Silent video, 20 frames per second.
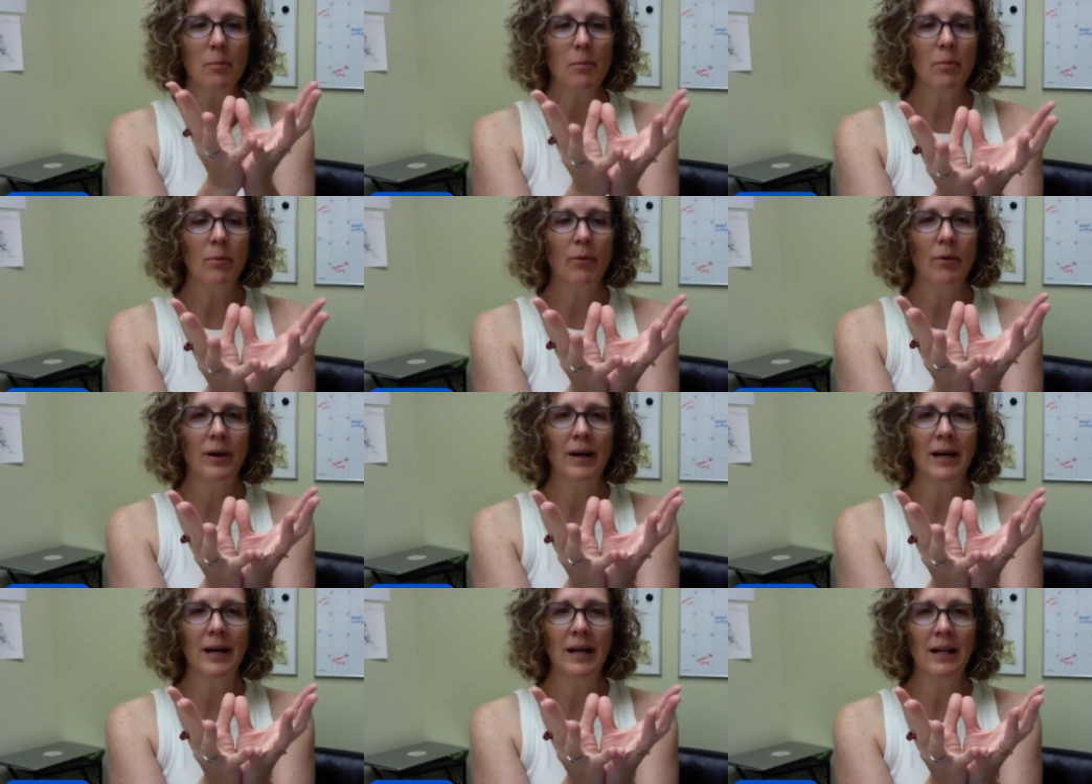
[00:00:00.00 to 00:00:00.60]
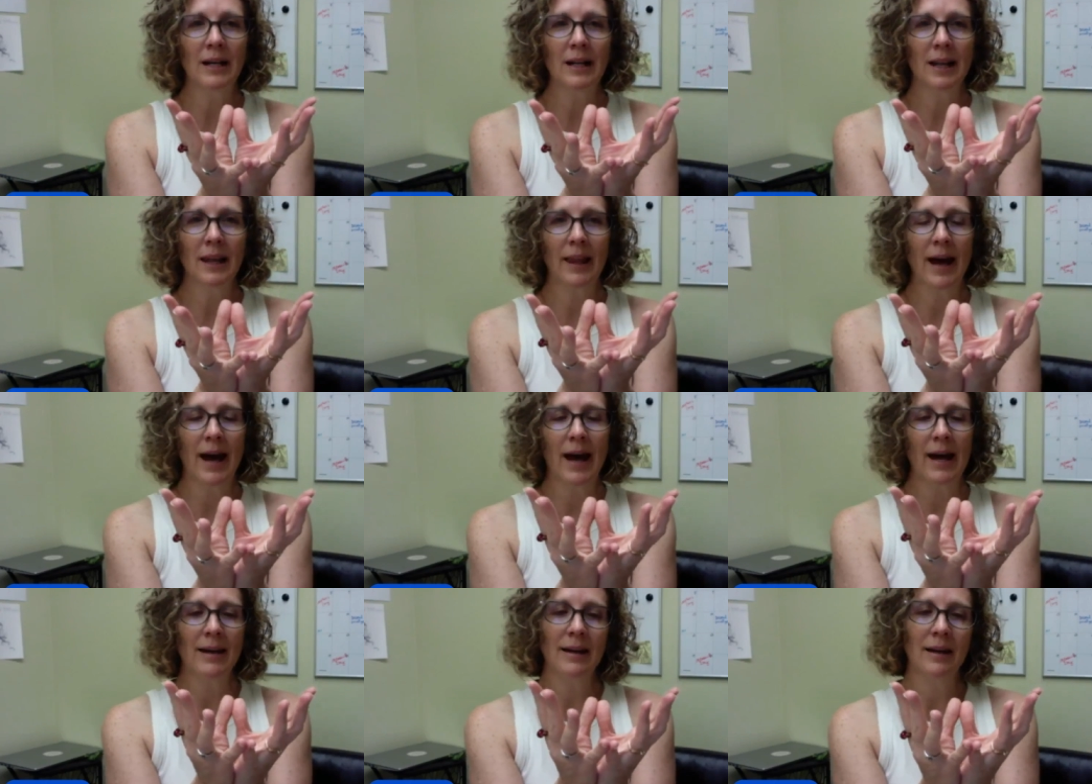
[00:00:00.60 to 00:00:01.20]
bring
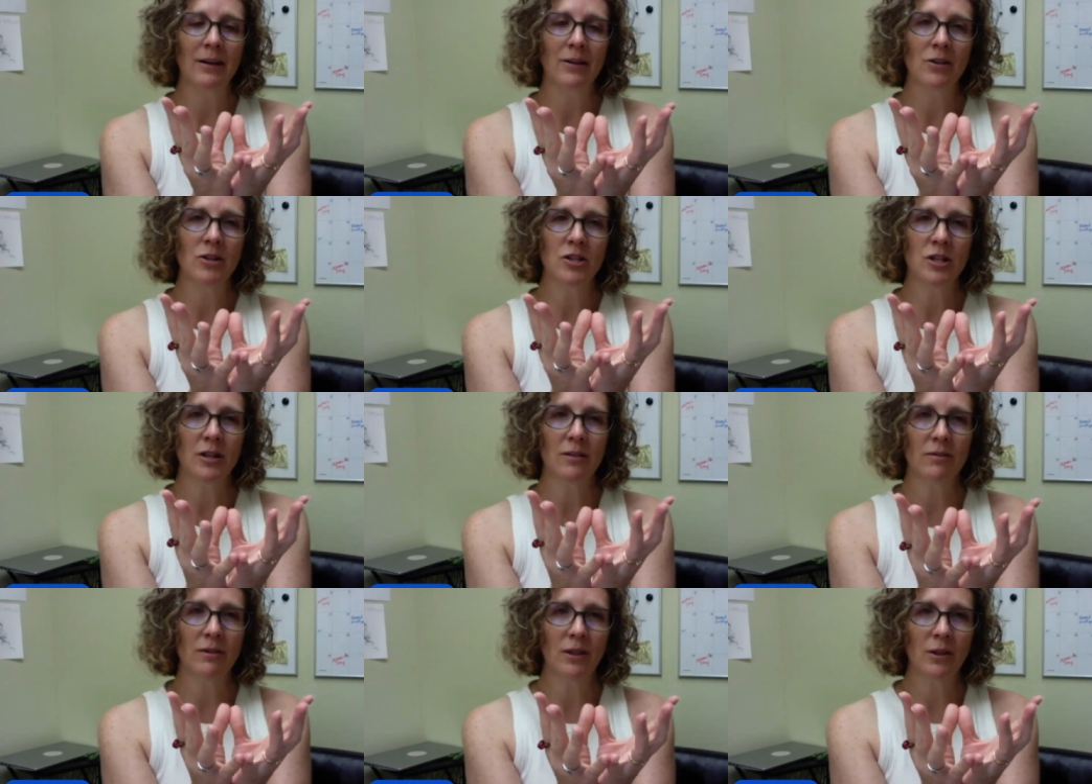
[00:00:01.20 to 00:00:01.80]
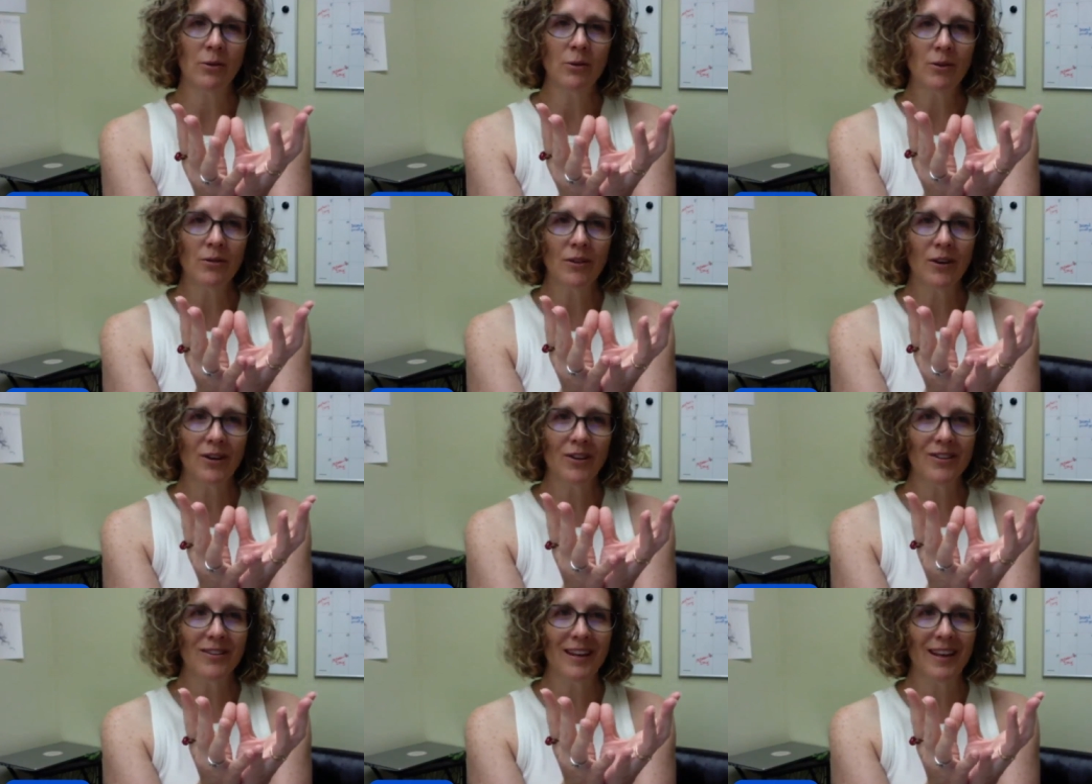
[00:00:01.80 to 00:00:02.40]
that energy of the
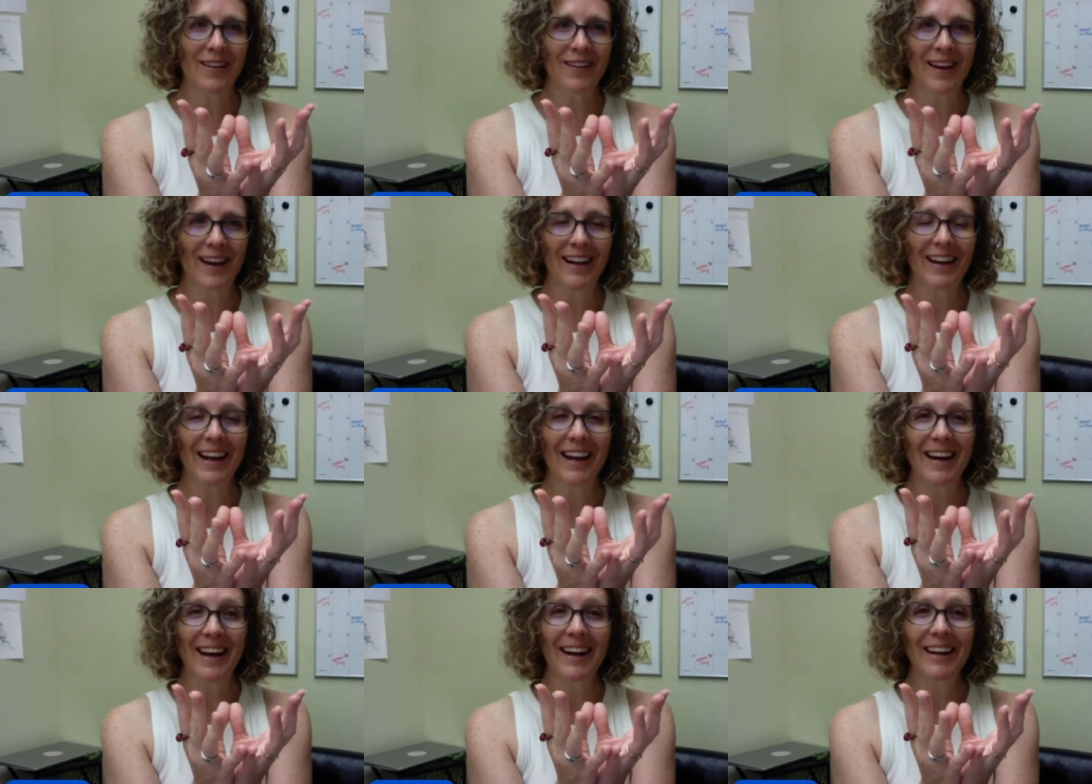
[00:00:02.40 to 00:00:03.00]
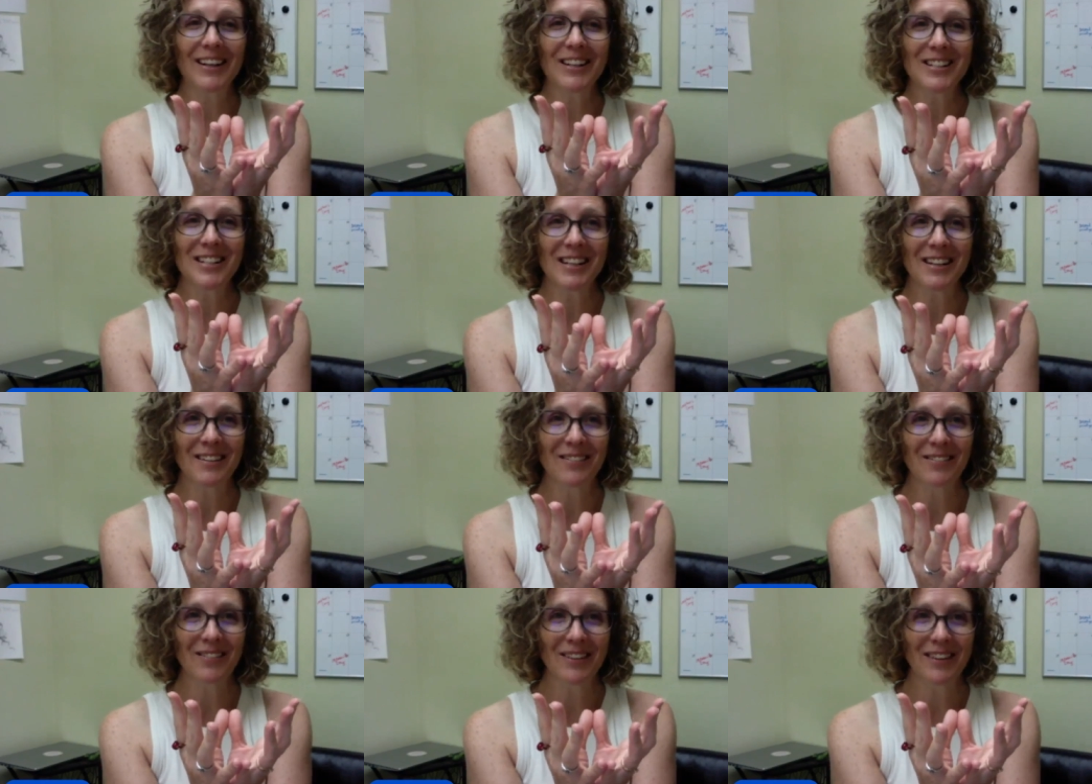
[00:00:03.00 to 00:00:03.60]
universe and that
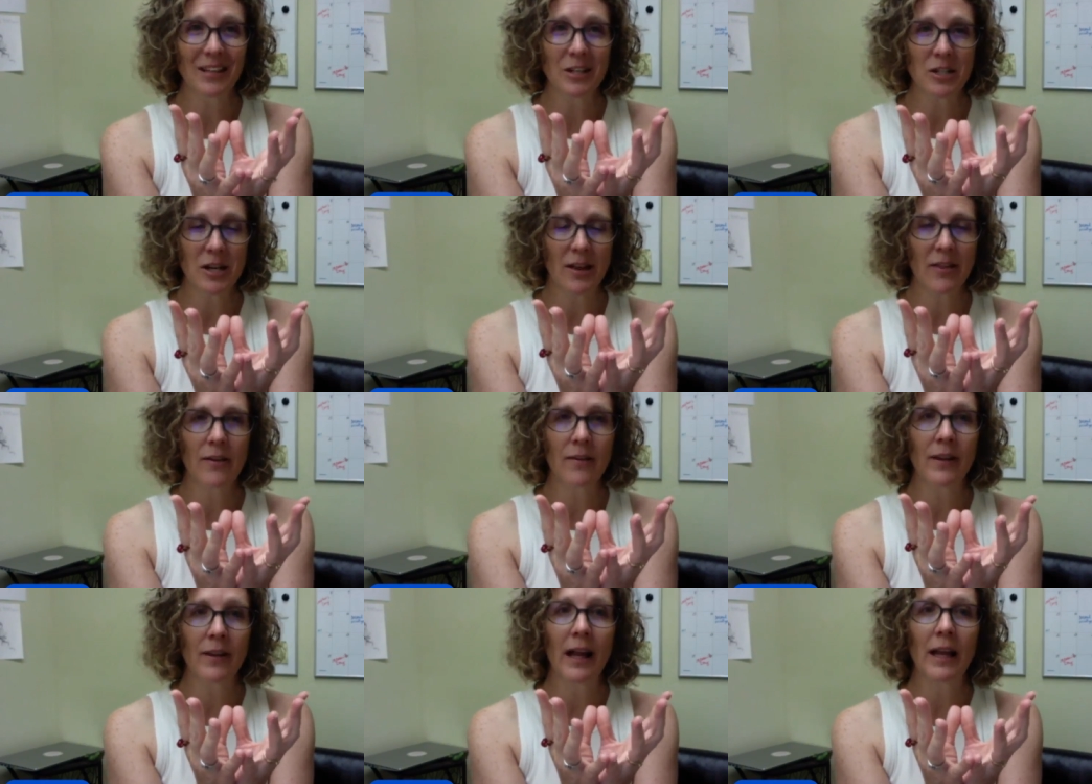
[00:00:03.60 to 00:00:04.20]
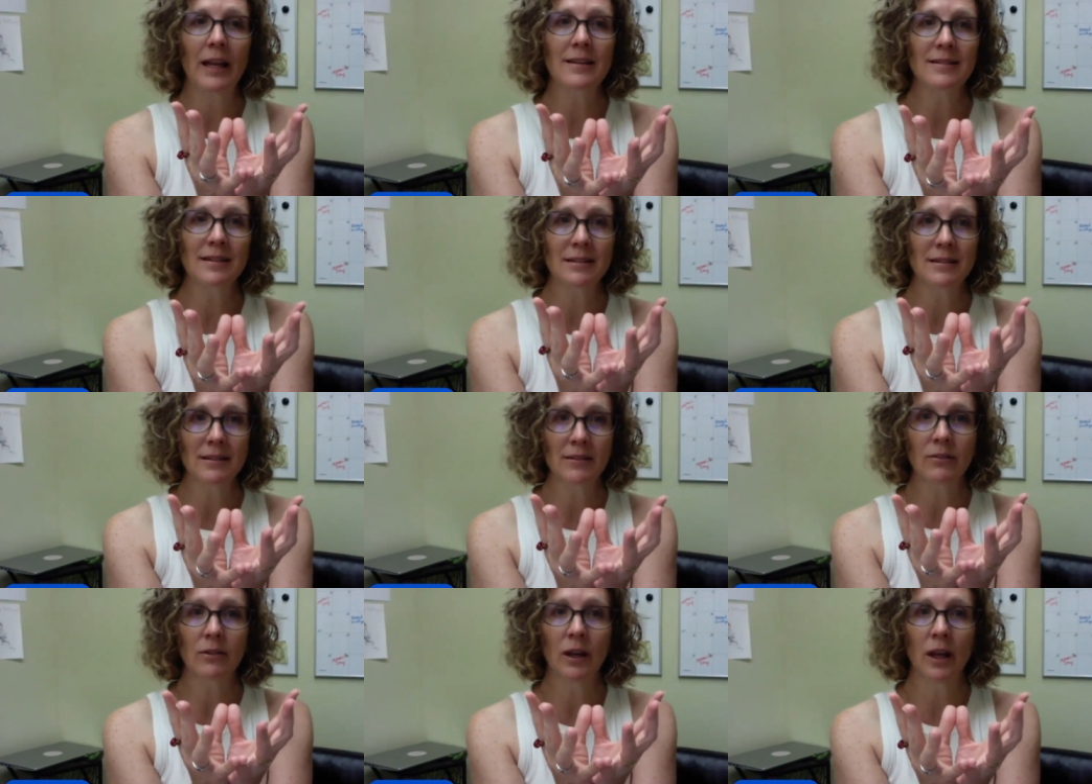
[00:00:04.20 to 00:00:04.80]
connection with each other and that
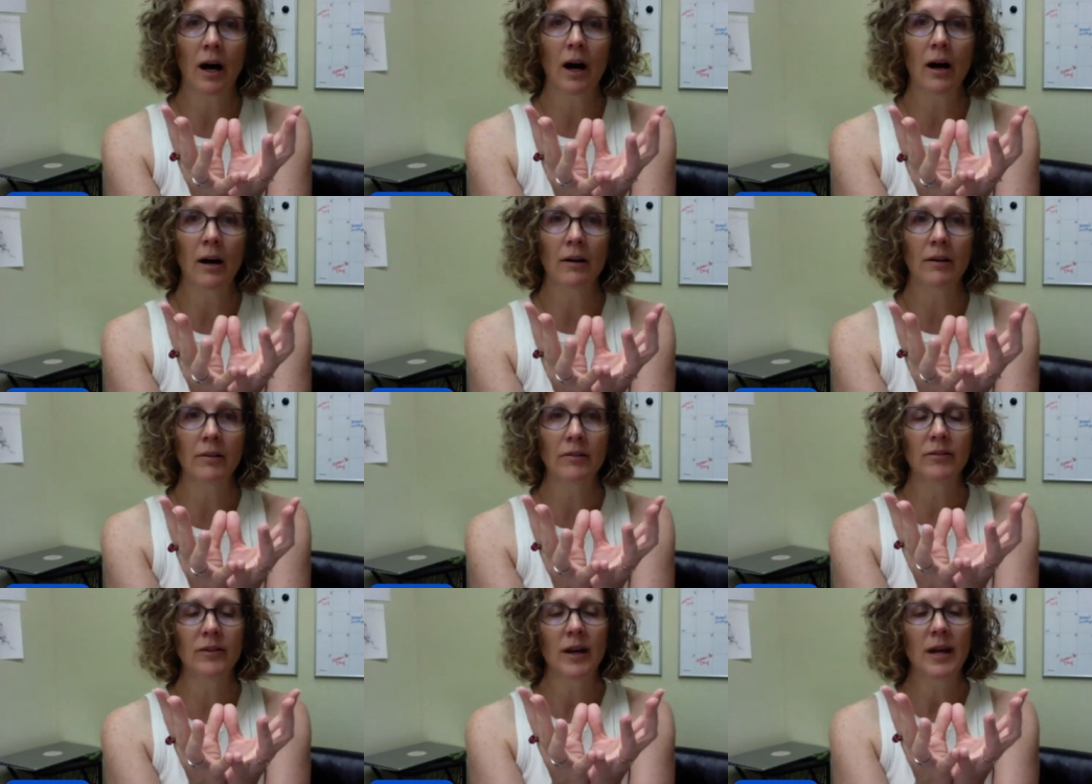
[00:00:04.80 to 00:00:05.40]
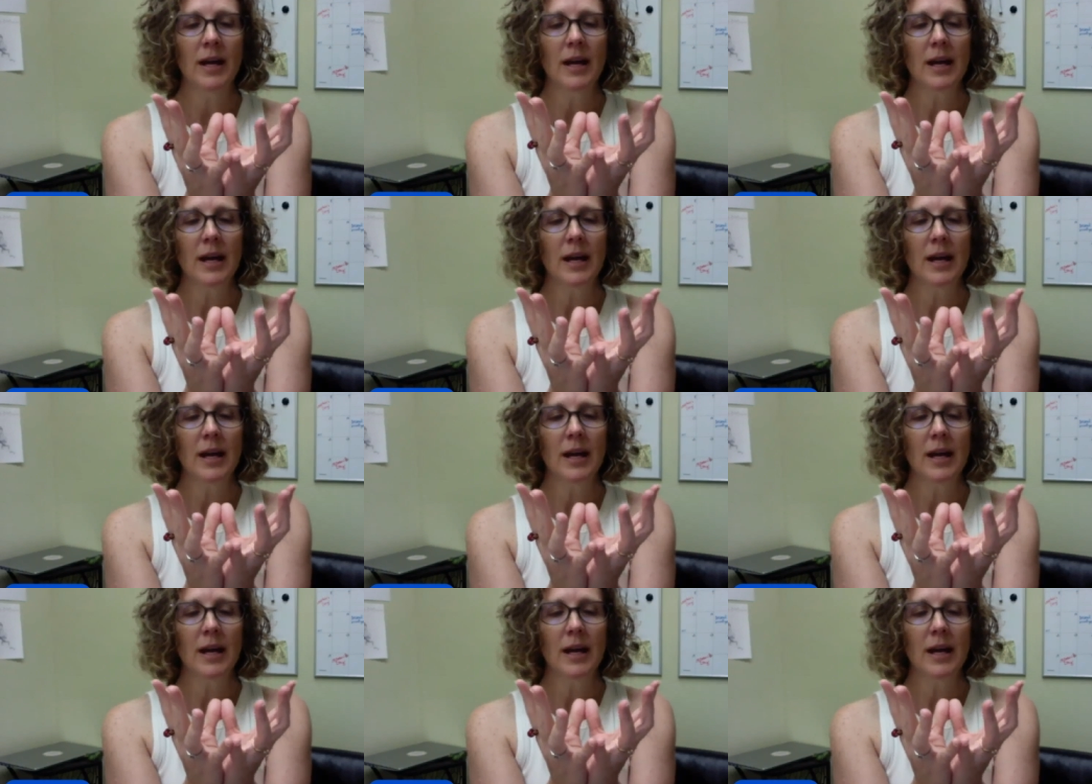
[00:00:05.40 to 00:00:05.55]
sense of love